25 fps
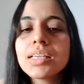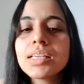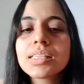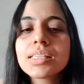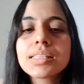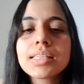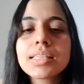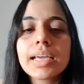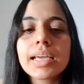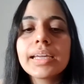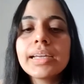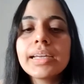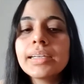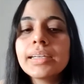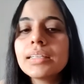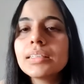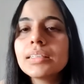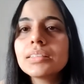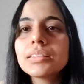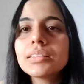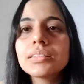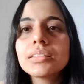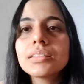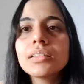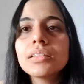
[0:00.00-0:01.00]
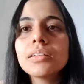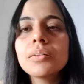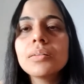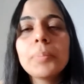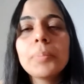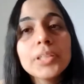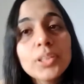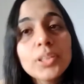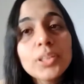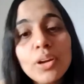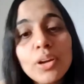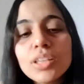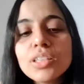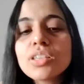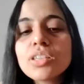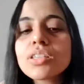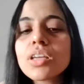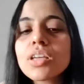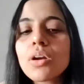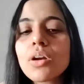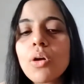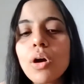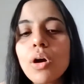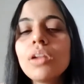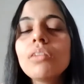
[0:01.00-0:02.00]
Second is pathologists
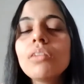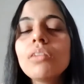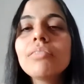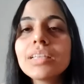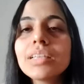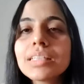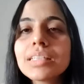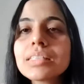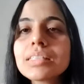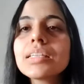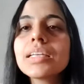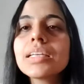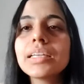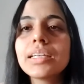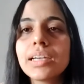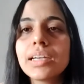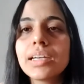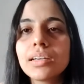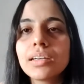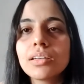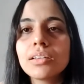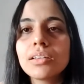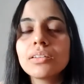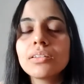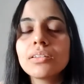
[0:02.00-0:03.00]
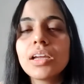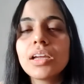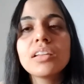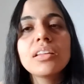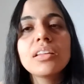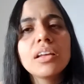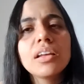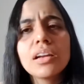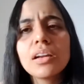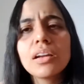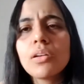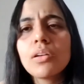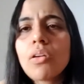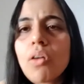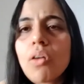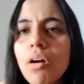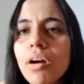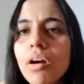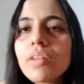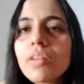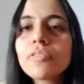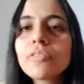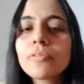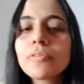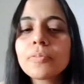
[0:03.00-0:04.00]
are always needed, and there are a
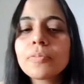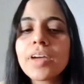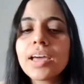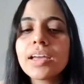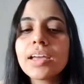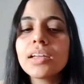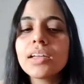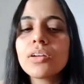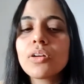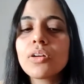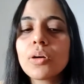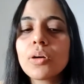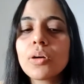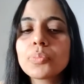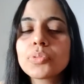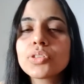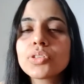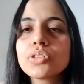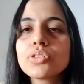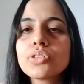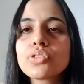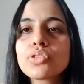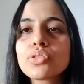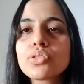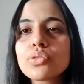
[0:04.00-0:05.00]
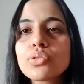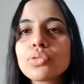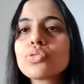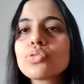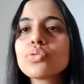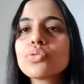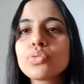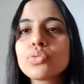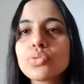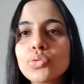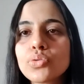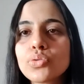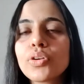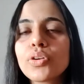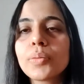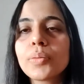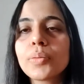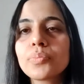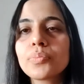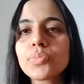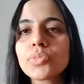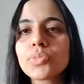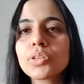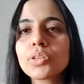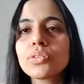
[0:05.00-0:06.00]
lot of career options to choose
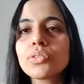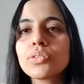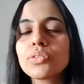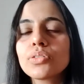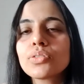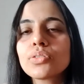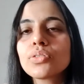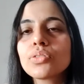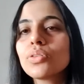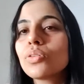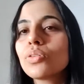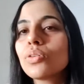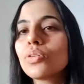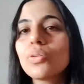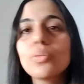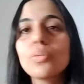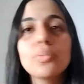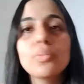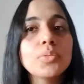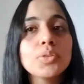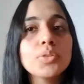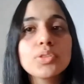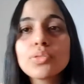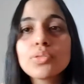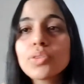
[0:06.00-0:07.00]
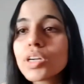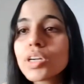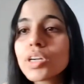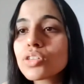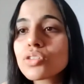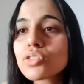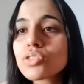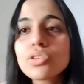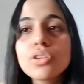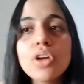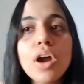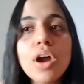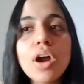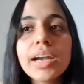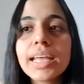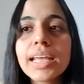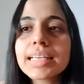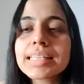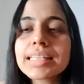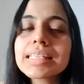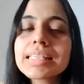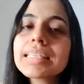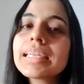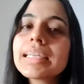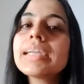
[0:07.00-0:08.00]
from. So students should not
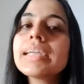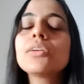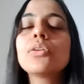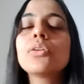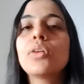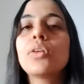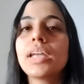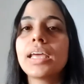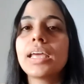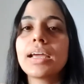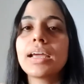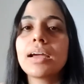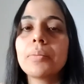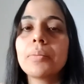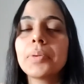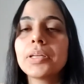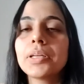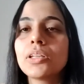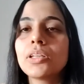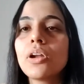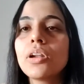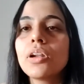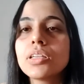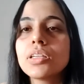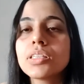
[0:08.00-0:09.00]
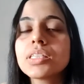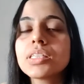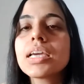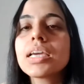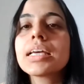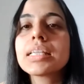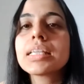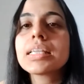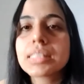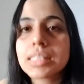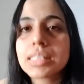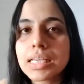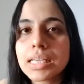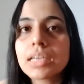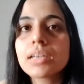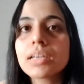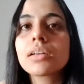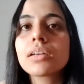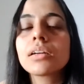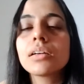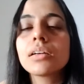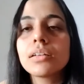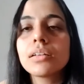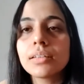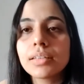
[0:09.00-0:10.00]
hesitate to take up pathology as their
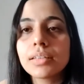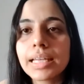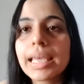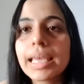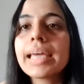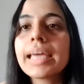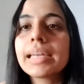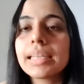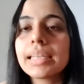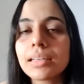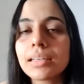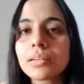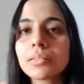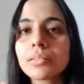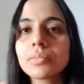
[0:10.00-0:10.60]
career.